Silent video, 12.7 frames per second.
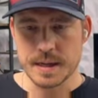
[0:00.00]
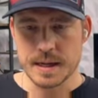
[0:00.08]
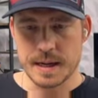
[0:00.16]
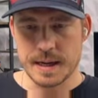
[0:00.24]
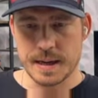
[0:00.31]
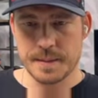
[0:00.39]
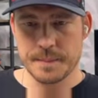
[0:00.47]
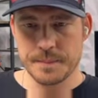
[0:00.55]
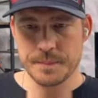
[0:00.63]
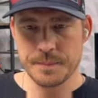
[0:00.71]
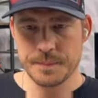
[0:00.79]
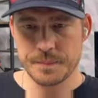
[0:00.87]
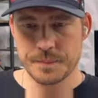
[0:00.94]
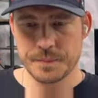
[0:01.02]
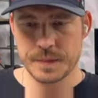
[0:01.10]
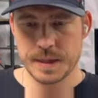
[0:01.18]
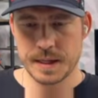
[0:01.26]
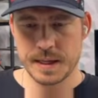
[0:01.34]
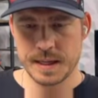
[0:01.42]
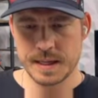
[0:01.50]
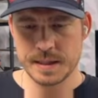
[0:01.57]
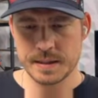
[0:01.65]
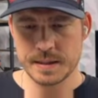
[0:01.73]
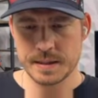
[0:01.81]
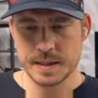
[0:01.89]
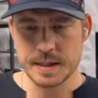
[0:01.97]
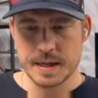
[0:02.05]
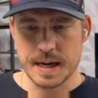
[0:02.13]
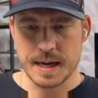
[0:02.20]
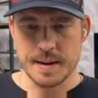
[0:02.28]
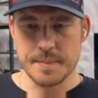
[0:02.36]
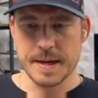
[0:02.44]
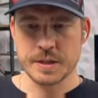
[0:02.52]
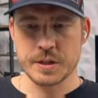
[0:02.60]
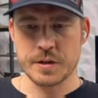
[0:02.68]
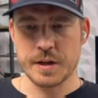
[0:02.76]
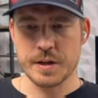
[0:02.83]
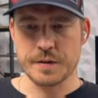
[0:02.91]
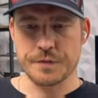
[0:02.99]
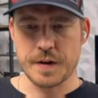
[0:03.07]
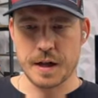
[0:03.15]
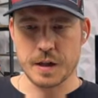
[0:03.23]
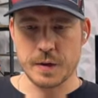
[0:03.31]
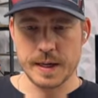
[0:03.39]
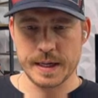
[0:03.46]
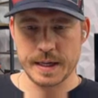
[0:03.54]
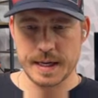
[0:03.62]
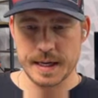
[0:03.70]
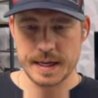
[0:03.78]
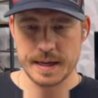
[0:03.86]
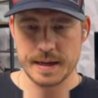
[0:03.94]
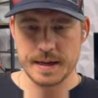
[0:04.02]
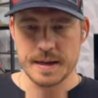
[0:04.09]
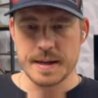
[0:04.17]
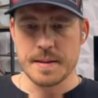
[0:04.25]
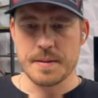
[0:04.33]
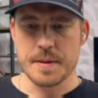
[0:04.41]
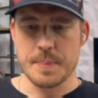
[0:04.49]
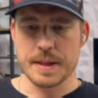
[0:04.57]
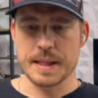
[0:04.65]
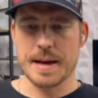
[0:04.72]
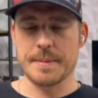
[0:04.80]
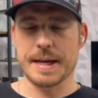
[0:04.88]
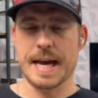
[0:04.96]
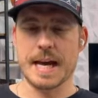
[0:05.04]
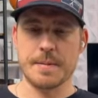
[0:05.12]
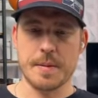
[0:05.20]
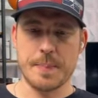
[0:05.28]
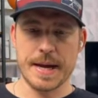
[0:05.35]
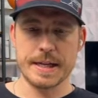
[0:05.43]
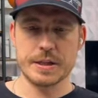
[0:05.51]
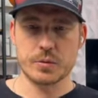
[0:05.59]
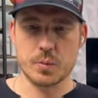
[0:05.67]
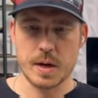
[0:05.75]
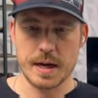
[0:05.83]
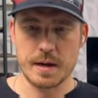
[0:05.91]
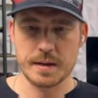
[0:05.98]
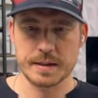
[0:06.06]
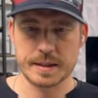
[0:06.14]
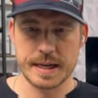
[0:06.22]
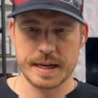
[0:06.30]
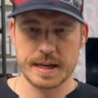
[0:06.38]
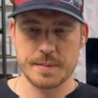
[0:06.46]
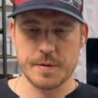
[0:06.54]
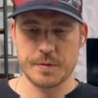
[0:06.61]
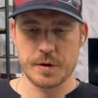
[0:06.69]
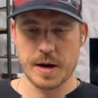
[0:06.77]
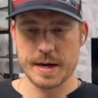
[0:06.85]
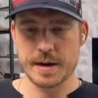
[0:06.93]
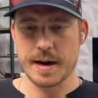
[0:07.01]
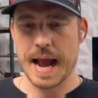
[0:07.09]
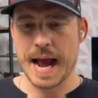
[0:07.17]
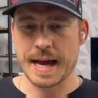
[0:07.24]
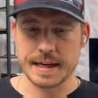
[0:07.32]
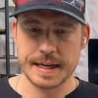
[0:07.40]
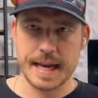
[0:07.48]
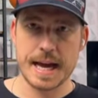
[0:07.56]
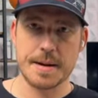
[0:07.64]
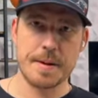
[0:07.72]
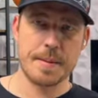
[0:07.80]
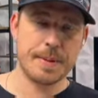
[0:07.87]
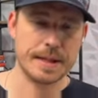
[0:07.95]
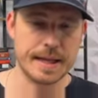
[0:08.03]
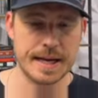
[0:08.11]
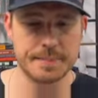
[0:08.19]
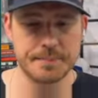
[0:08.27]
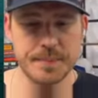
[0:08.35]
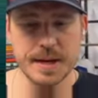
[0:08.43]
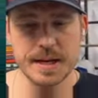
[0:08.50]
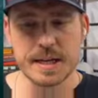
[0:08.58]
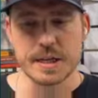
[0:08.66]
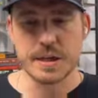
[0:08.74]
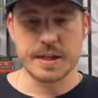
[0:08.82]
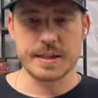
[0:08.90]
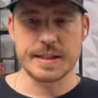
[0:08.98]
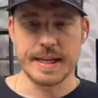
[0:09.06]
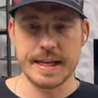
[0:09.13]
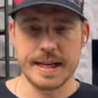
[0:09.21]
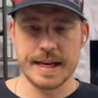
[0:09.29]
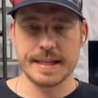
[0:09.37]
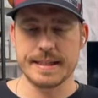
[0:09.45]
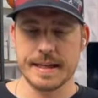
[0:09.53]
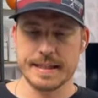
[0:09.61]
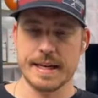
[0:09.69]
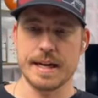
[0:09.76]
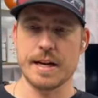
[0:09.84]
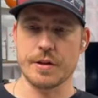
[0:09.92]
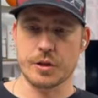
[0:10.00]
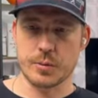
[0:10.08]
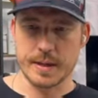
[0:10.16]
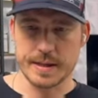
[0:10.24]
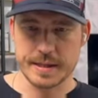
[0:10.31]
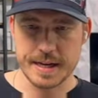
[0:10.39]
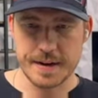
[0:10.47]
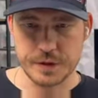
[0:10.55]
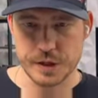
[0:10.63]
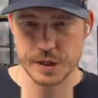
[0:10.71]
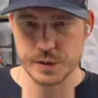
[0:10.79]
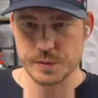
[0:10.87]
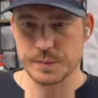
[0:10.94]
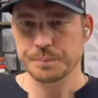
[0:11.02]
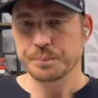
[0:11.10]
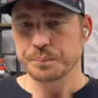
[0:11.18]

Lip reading: Did I not? Make sure that you're following the BitLab Academy page as well. Let's kind of come over right here at Academy BitLab. You can see I did another tweet this afternoon,